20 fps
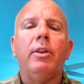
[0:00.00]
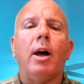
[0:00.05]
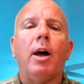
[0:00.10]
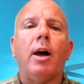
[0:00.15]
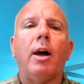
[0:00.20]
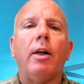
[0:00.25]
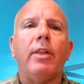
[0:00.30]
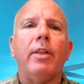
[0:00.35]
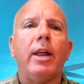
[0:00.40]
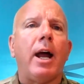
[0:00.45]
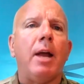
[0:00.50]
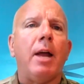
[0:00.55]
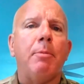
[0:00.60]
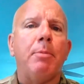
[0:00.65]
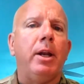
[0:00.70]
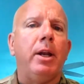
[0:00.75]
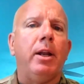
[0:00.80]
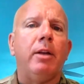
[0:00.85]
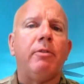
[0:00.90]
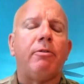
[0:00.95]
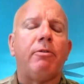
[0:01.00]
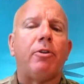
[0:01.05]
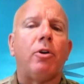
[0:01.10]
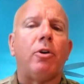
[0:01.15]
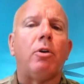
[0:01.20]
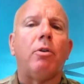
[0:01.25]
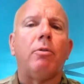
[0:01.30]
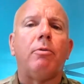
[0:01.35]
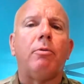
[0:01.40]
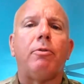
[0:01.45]
that I'd been in
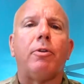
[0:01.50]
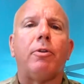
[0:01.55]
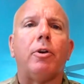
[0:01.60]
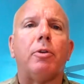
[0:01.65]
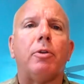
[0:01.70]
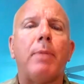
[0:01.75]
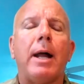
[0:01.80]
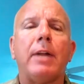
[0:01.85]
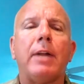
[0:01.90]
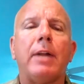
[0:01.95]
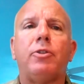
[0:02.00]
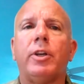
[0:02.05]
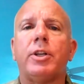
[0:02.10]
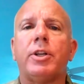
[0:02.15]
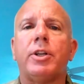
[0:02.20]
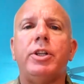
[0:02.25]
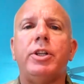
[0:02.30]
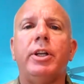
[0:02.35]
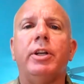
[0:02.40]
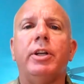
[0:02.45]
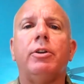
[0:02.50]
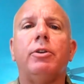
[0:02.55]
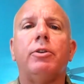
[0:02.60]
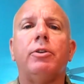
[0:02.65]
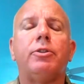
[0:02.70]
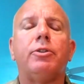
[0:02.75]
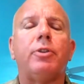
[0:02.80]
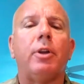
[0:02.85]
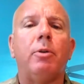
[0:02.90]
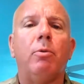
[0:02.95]
for about 6
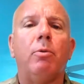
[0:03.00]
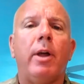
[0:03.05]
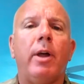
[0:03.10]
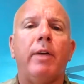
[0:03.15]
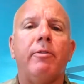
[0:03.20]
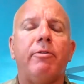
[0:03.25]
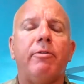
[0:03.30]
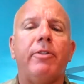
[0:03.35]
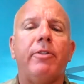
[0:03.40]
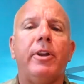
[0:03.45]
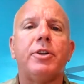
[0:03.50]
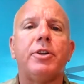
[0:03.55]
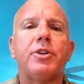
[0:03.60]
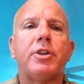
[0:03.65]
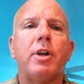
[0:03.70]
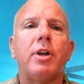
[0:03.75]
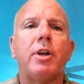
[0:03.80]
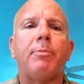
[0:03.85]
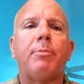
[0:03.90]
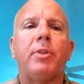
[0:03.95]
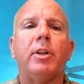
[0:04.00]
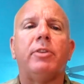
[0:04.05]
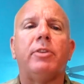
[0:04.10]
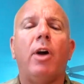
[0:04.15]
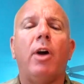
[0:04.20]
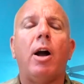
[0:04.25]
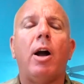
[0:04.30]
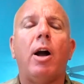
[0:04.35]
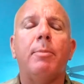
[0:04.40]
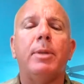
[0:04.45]
years, and finished up the
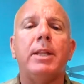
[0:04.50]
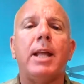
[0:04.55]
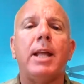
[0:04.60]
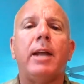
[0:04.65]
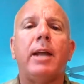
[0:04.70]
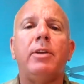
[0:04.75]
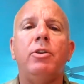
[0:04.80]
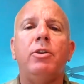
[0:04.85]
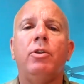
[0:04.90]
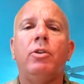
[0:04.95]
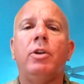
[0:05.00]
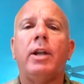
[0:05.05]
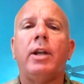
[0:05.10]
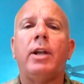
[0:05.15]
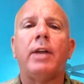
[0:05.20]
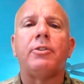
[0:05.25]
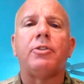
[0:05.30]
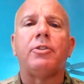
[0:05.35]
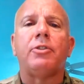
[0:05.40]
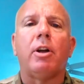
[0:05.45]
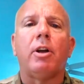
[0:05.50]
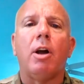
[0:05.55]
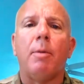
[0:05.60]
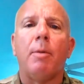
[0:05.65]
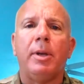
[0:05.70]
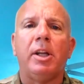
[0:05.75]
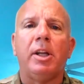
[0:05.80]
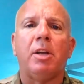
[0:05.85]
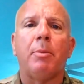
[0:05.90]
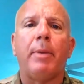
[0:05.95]
time in that unit as the
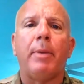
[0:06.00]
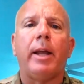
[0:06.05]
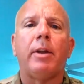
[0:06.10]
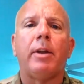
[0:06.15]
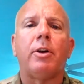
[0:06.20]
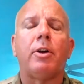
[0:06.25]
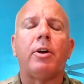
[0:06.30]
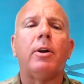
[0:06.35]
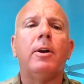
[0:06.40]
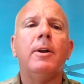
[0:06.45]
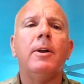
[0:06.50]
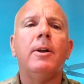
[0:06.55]
company commander.